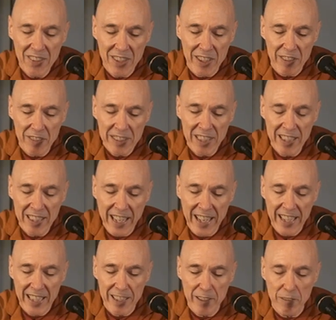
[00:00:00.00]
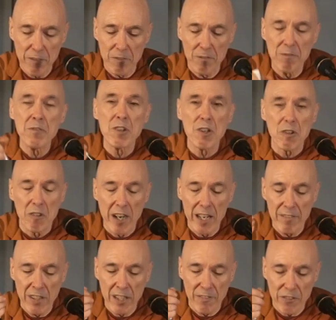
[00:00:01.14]
The arisen taint of
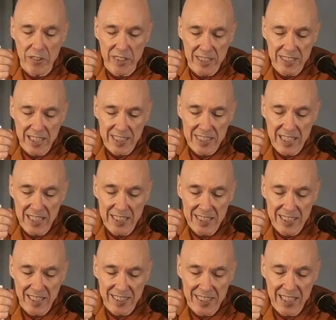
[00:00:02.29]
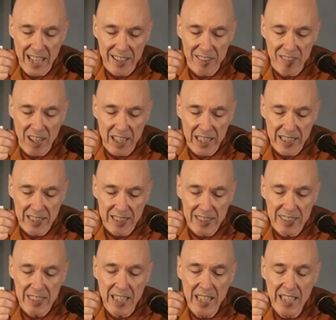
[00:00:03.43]
craving for existence does not
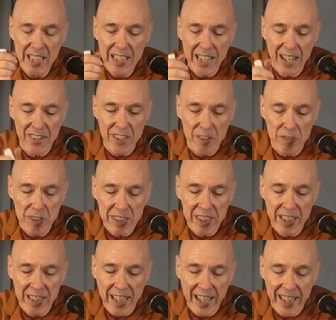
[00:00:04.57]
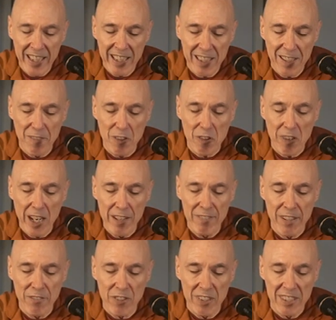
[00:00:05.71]
arise, and the arisen taint of
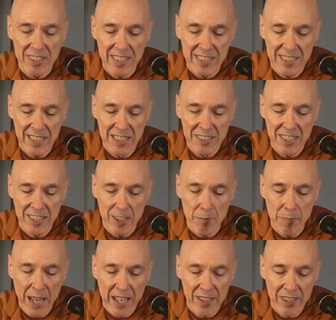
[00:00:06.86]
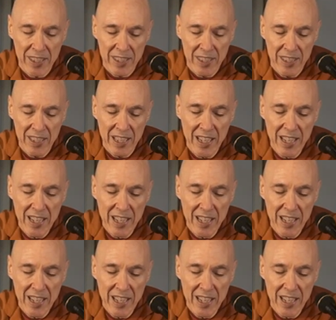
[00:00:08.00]
craving for existence is abandoned.